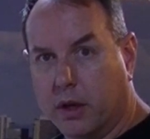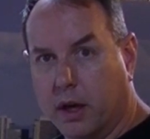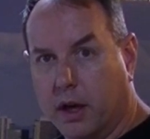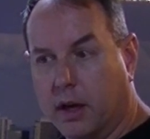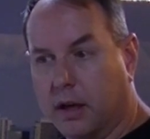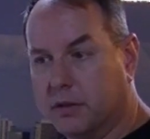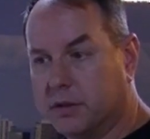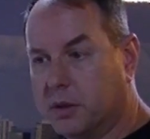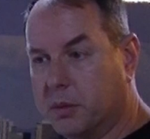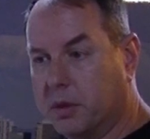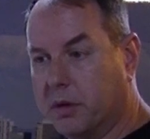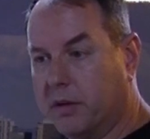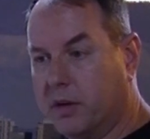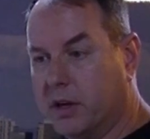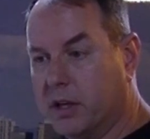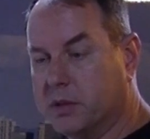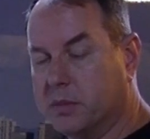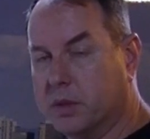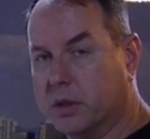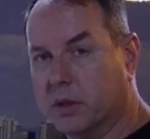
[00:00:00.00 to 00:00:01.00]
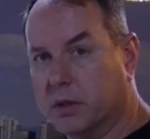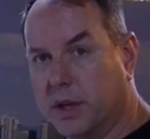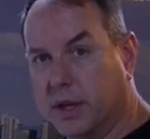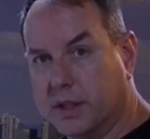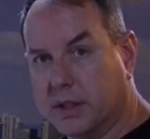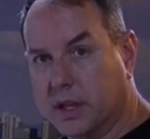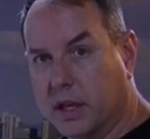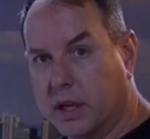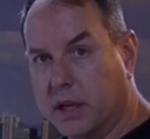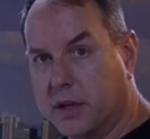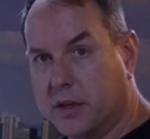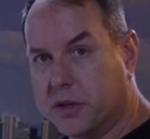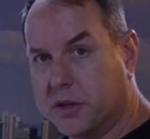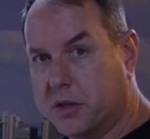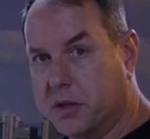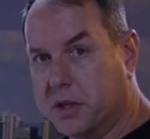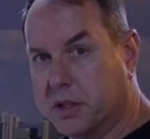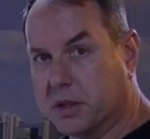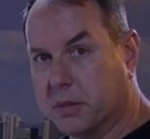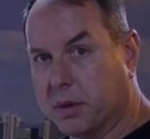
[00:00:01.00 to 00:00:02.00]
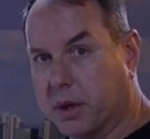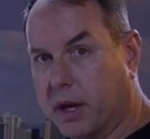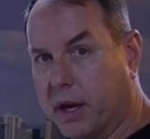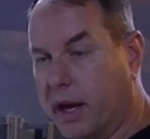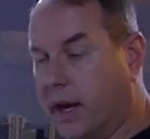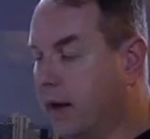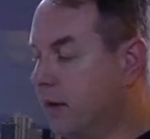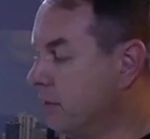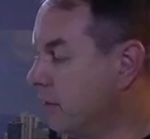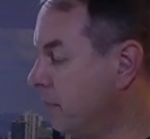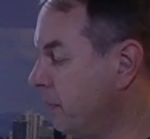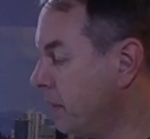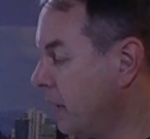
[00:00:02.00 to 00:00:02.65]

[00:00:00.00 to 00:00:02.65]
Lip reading: of some of the various buildings and industries I'm going to have.